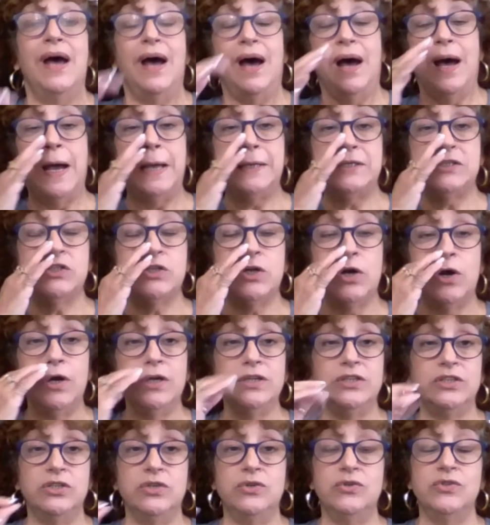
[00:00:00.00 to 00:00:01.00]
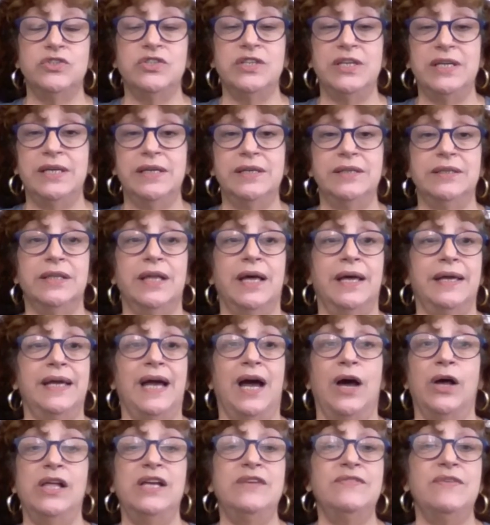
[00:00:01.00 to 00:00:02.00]
I start using, like,
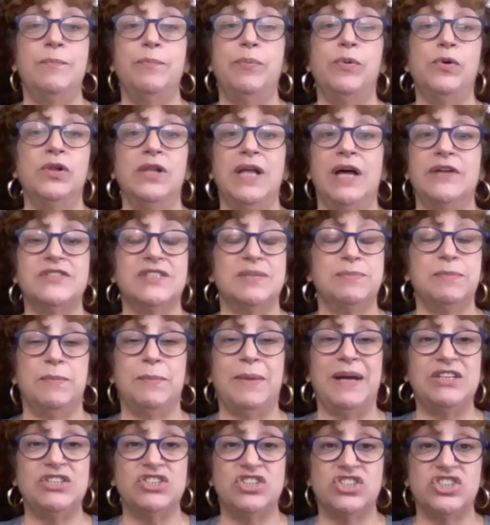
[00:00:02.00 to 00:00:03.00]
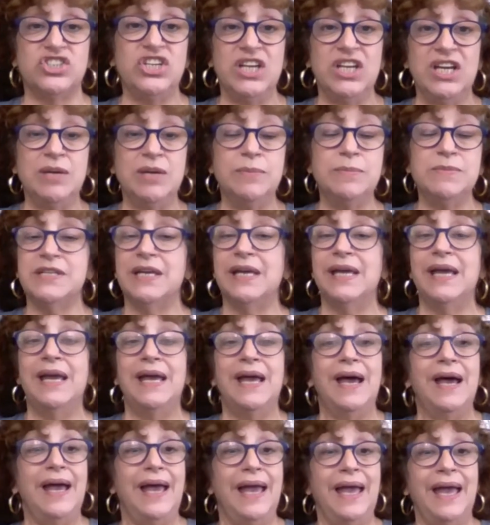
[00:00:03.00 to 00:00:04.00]
I'll even pull out some of my shims.
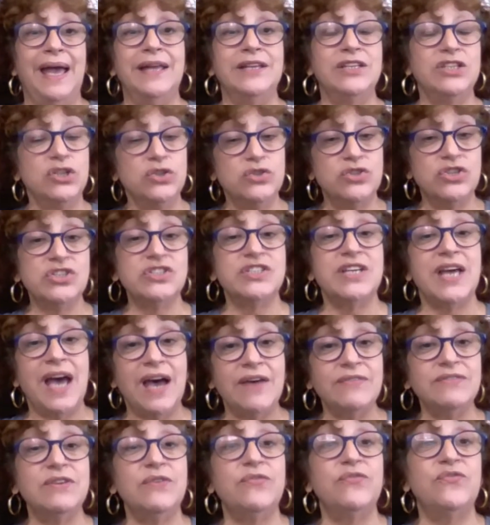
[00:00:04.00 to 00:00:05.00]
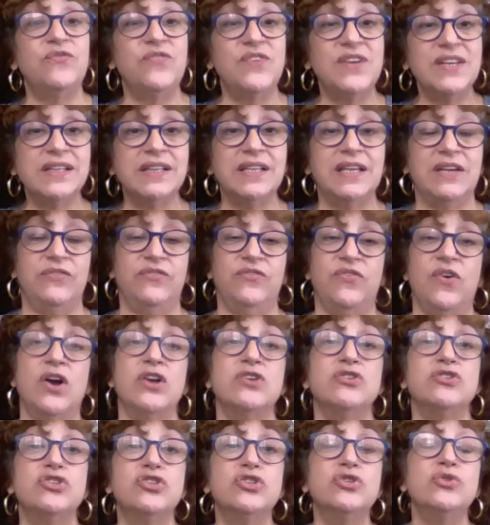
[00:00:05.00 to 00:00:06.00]
And you just have to fiddly
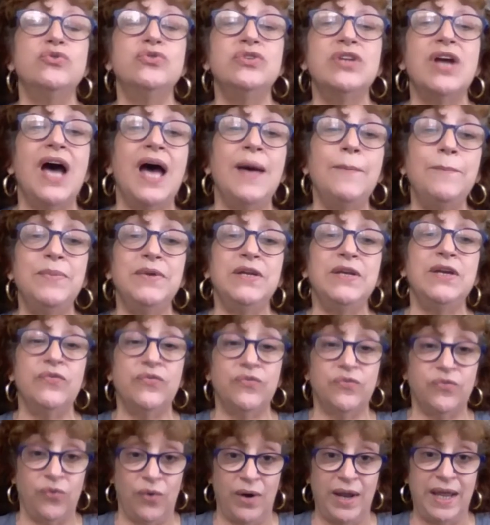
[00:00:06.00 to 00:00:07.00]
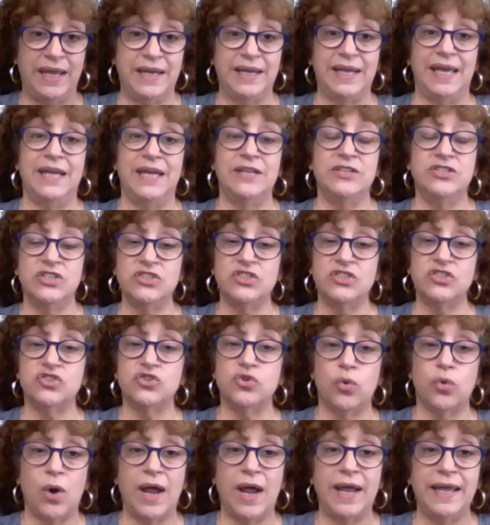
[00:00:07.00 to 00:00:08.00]
fart. Do not be afraid, and just
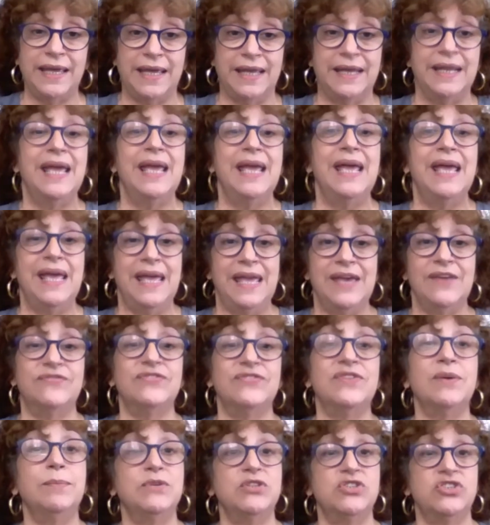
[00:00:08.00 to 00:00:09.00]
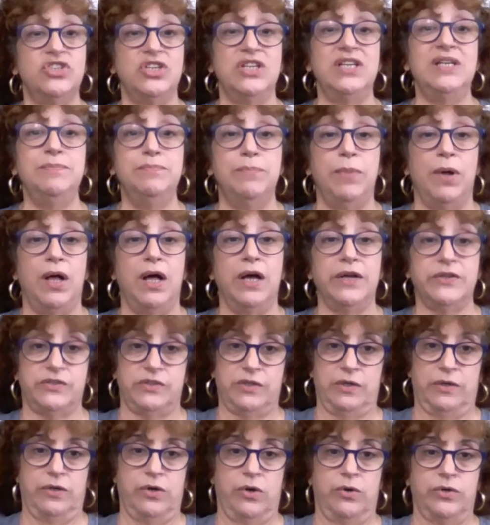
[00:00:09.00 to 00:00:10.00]
try it. If the machine balks,
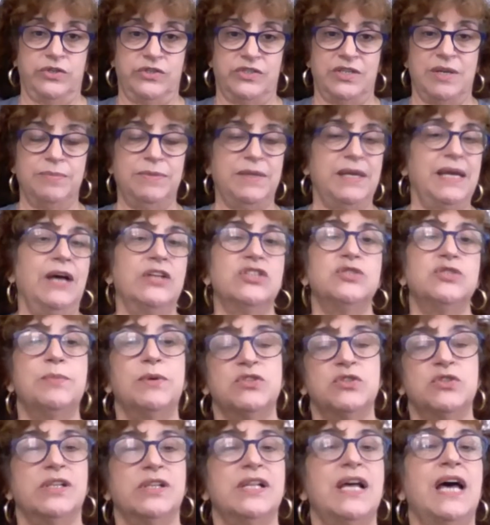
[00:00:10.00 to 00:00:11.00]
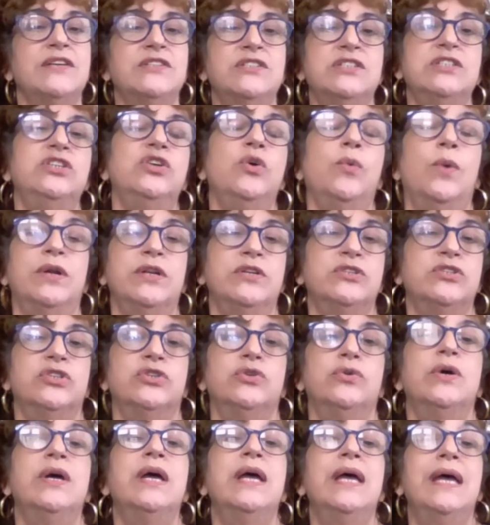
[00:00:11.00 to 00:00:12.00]
go to something else, because the last thing you want to
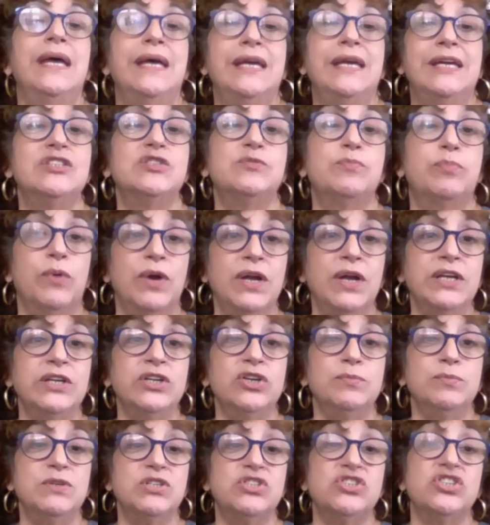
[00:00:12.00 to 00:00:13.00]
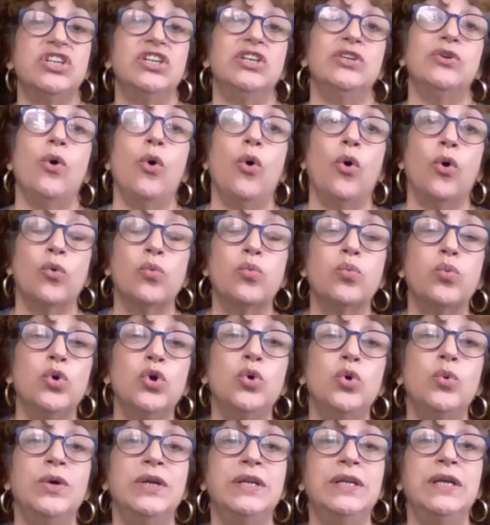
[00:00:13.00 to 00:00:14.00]
do is break your machine or
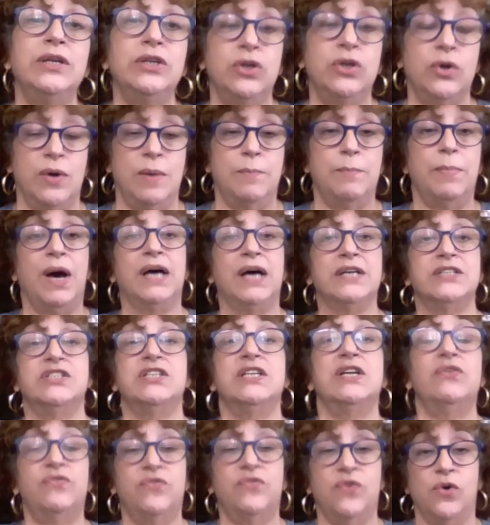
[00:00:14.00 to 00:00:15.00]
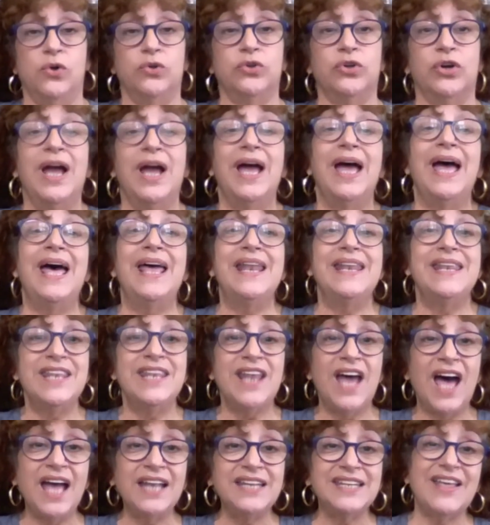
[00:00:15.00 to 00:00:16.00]
ruin your embossing folder.
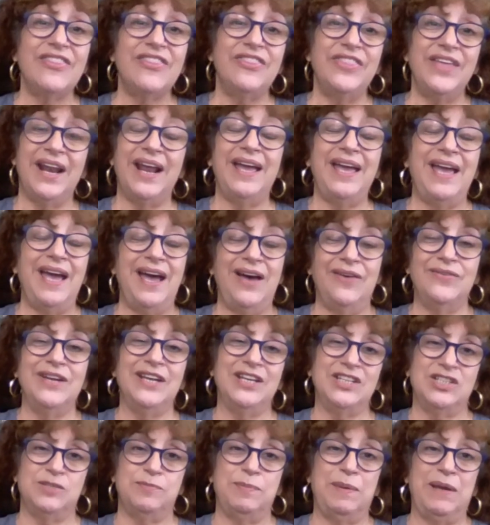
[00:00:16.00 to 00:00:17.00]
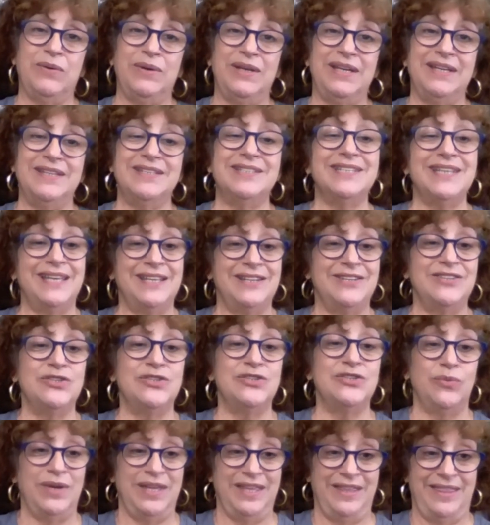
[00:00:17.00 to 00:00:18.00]
Not that I have experience in
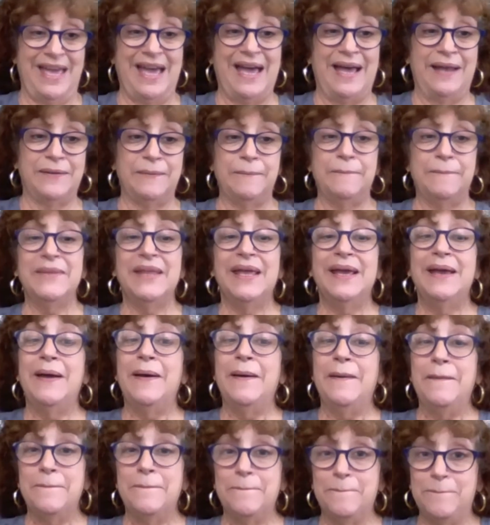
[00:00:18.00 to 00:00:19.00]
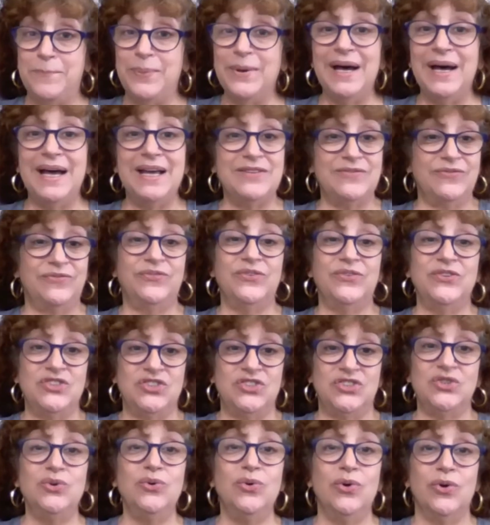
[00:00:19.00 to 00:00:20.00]
doing that, but for
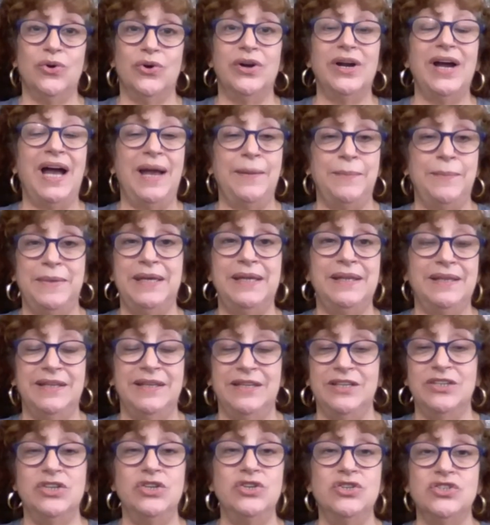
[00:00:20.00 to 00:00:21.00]
sure, I mean,